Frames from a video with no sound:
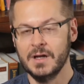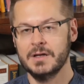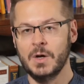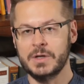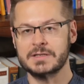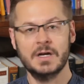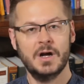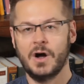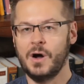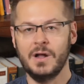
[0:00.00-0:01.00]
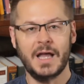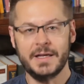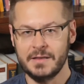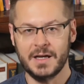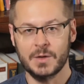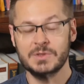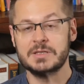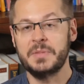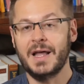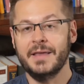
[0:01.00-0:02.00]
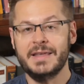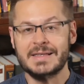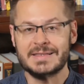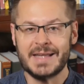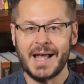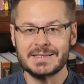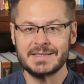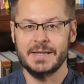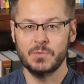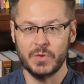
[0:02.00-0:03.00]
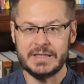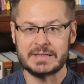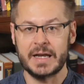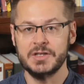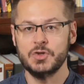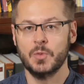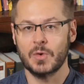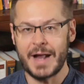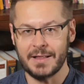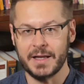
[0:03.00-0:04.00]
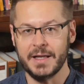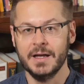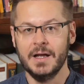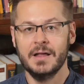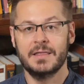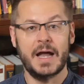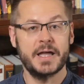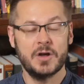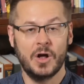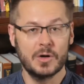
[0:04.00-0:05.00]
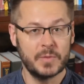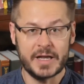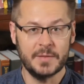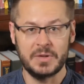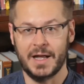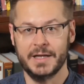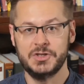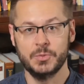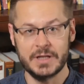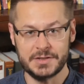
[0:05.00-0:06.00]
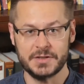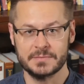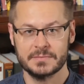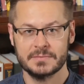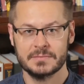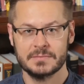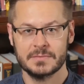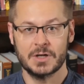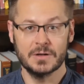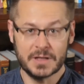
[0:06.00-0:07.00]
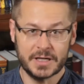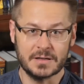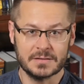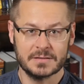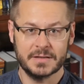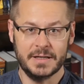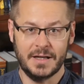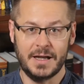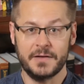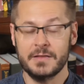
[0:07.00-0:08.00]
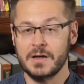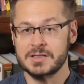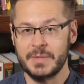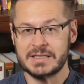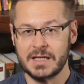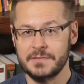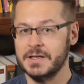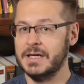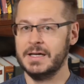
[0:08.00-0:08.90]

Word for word: Notice, all I did there was apply the exact same reasoning to morality that I had already applied to religion. Earlier in life, I thought to myself,